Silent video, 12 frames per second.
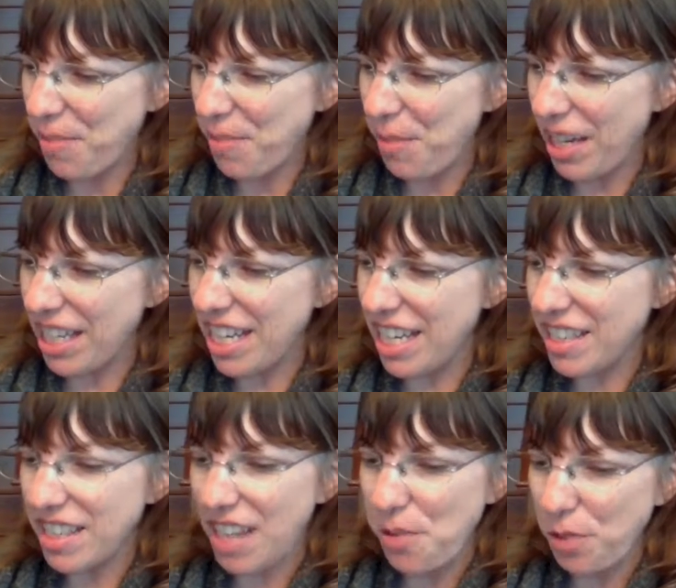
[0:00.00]
But it
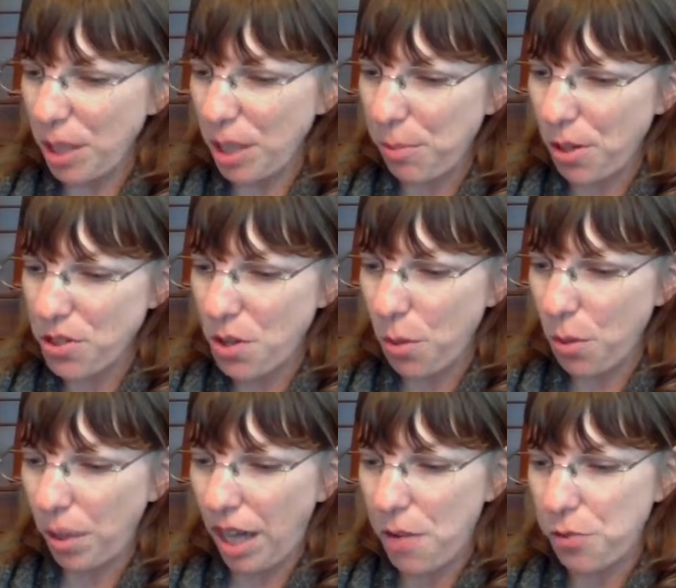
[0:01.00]
is definitely a personal
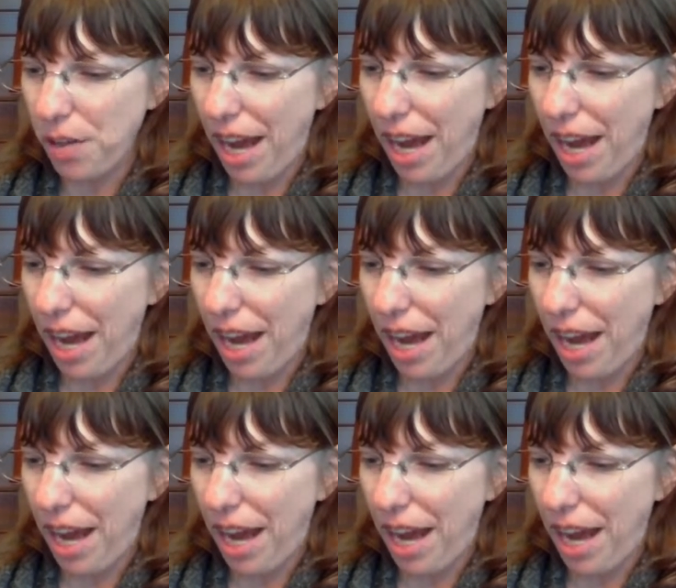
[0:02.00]
workout for